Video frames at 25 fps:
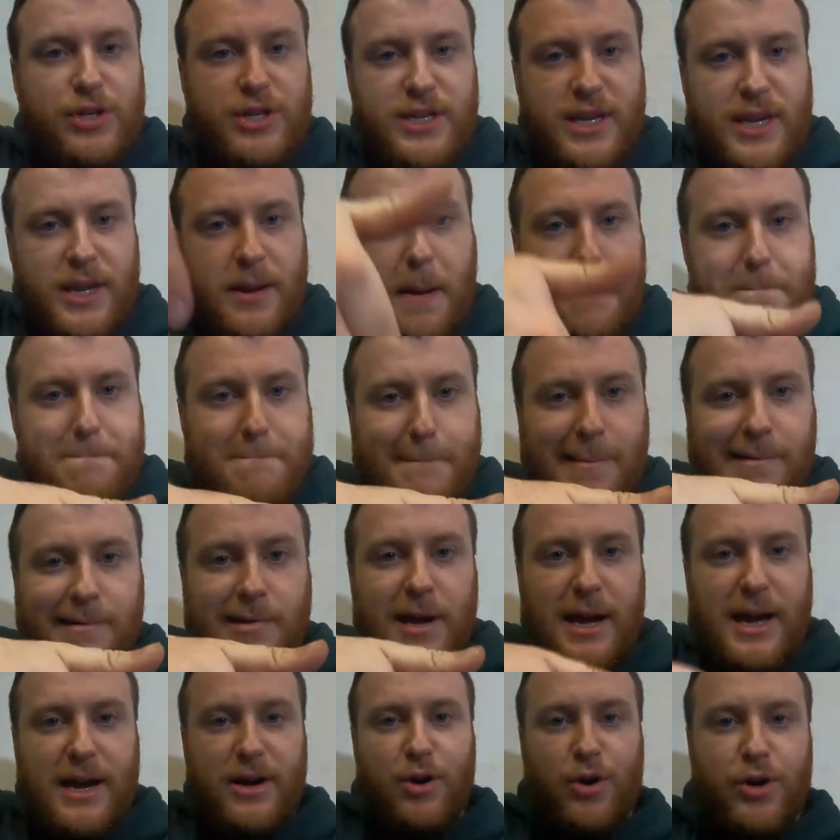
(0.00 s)
your seat,
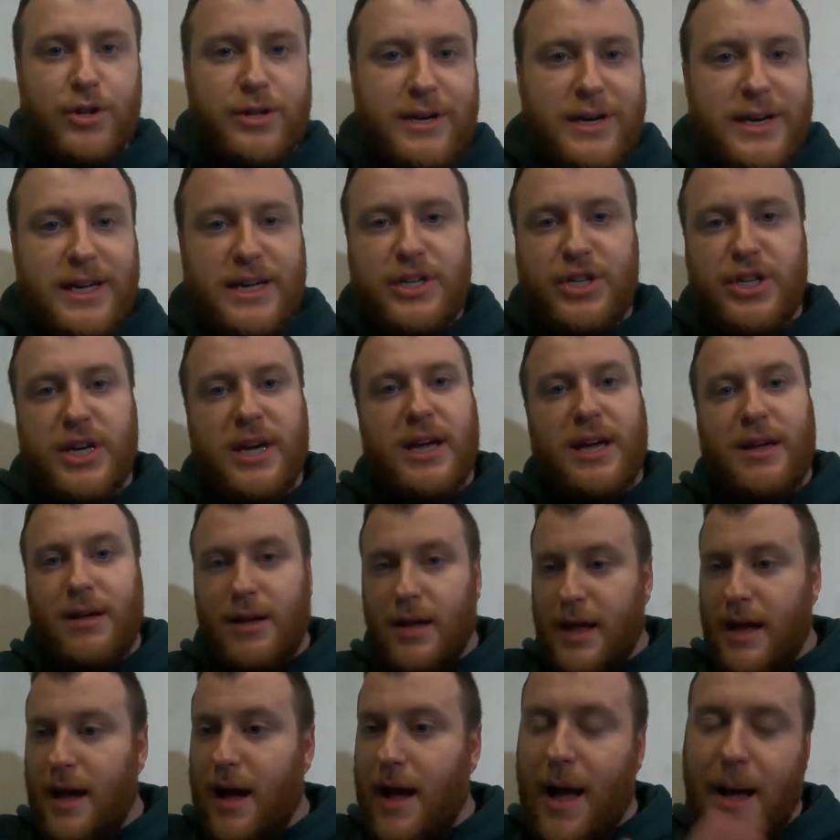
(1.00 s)
underneath you,
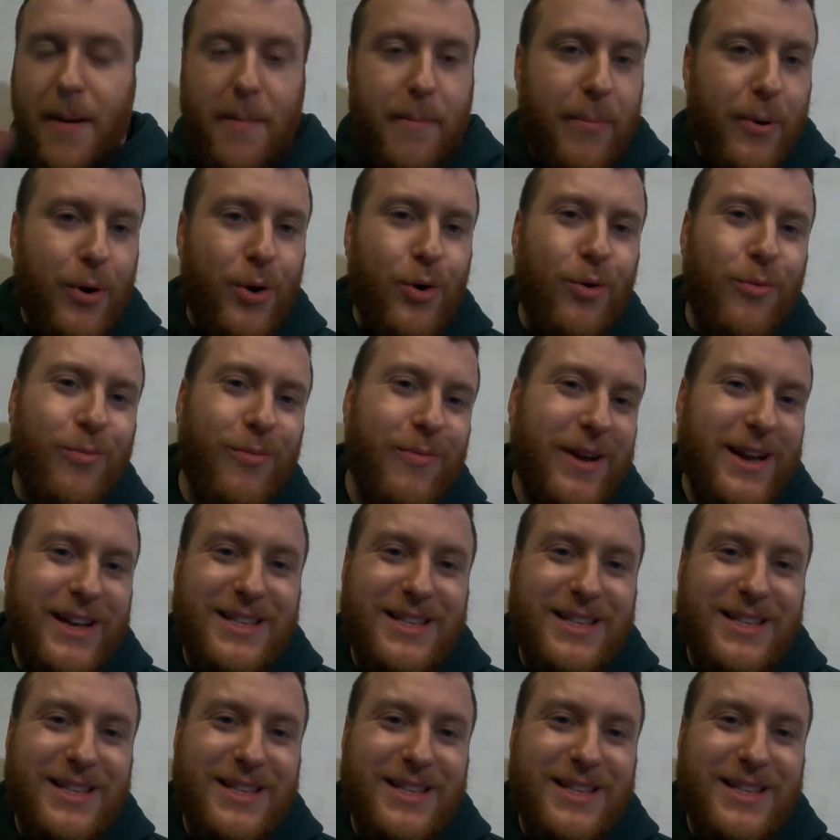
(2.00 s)
and boom.